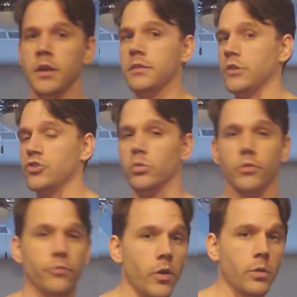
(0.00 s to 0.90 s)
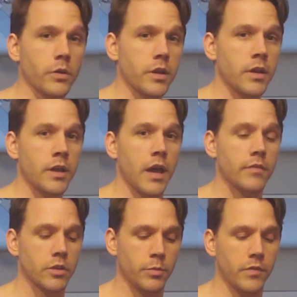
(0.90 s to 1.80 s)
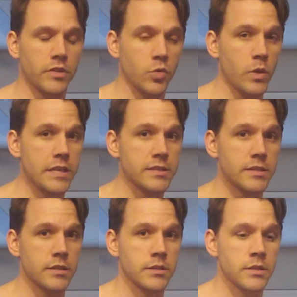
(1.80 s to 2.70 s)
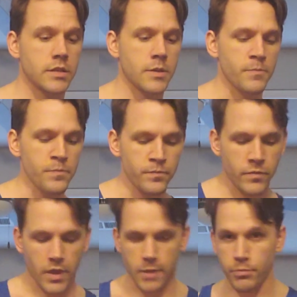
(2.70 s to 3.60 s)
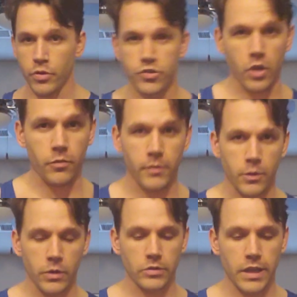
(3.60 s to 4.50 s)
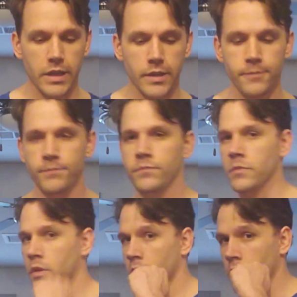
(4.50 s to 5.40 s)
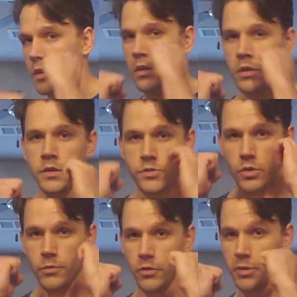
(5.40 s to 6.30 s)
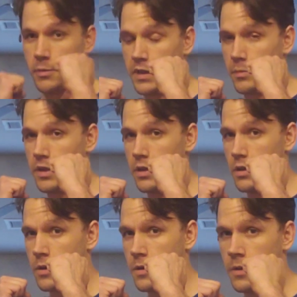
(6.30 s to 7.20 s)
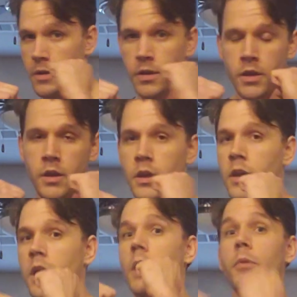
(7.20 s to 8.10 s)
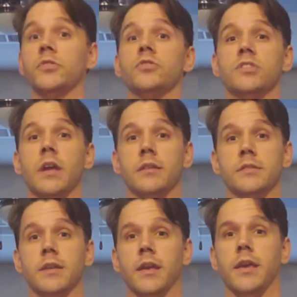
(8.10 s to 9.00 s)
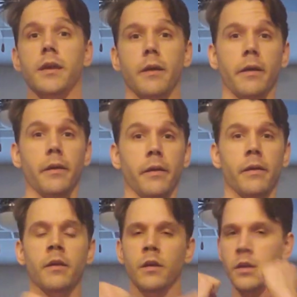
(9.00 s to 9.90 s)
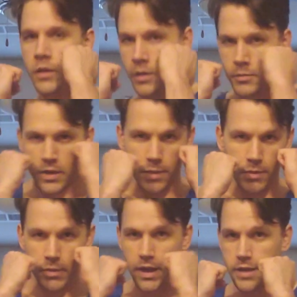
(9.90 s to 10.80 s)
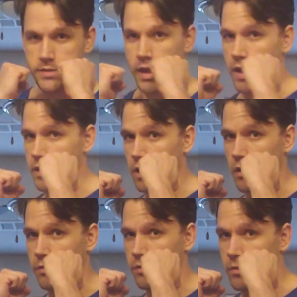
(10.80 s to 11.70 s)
that shoulder forward, have a little bit of a twist, and push off of my rear leg. So if I'm coming up here, I'm also just not staying here, keeping my hands high enough